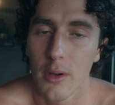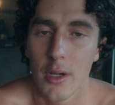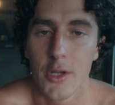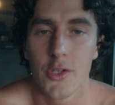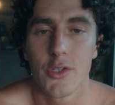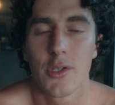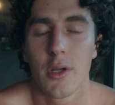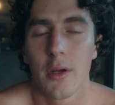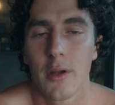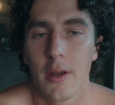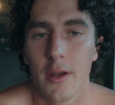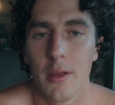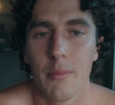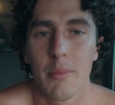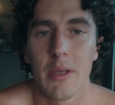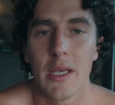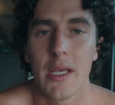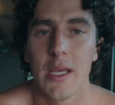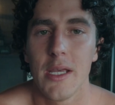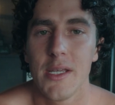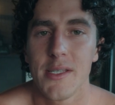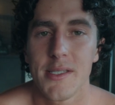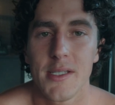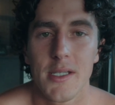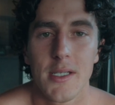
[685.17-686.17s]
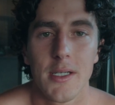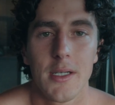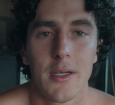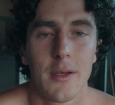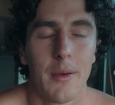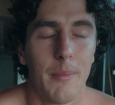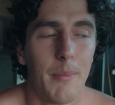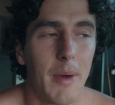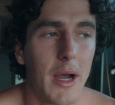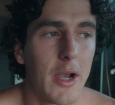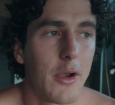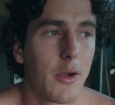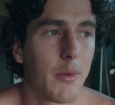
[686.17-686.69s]
It's not going to be easy. It
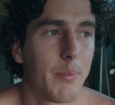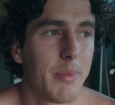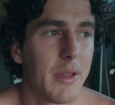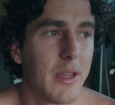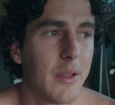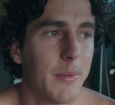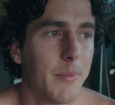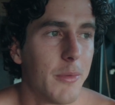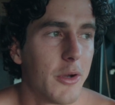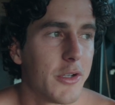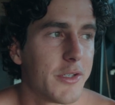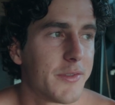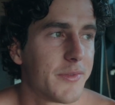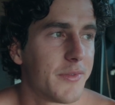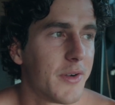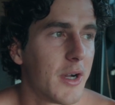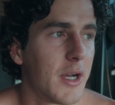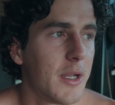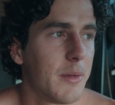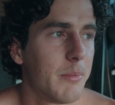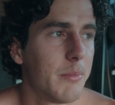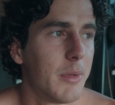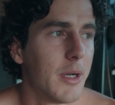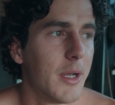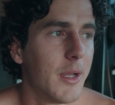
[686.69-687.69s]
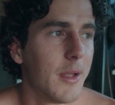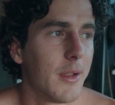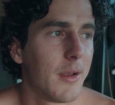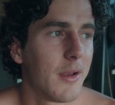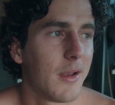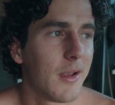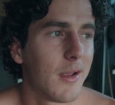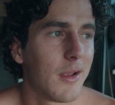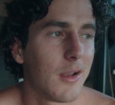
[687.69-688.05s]
might not be the most fun, but